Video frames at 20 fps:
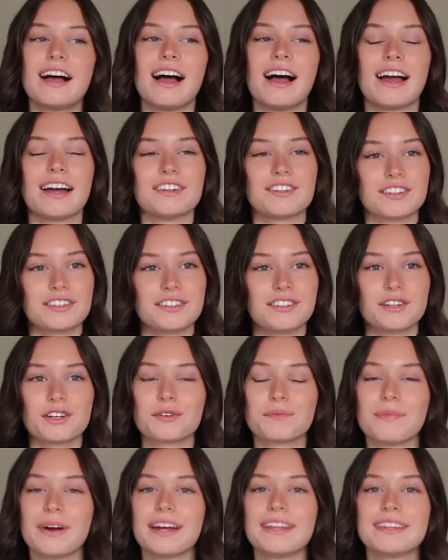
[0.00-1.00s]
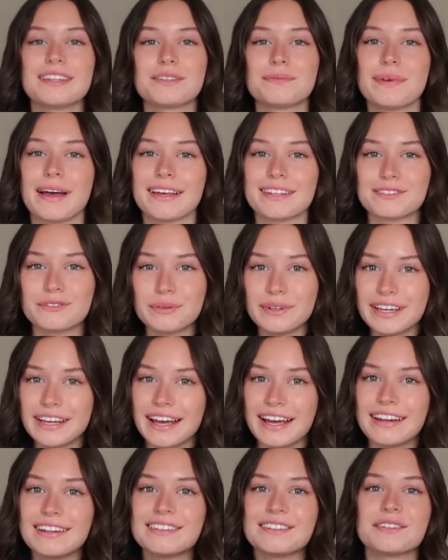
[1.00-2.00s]
I just took mine this past
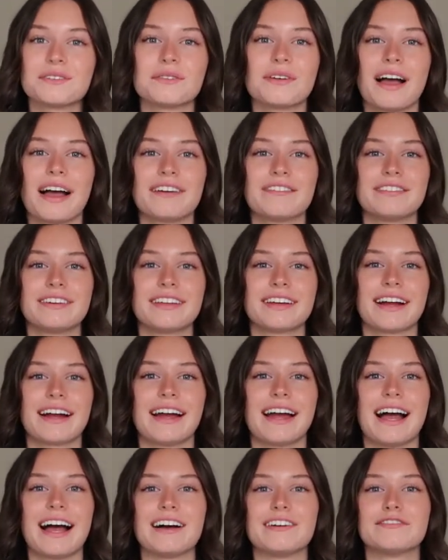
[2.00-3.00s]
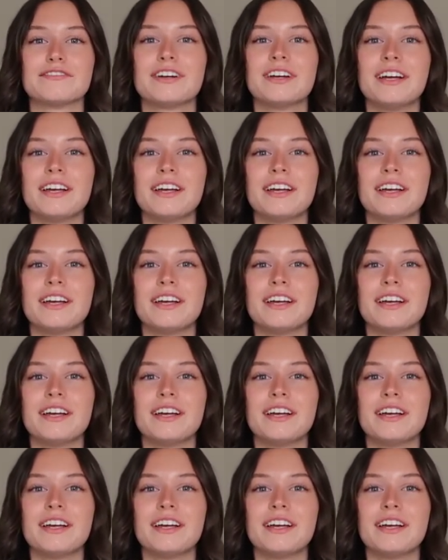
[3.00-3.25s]
weekend, so now I feel like I have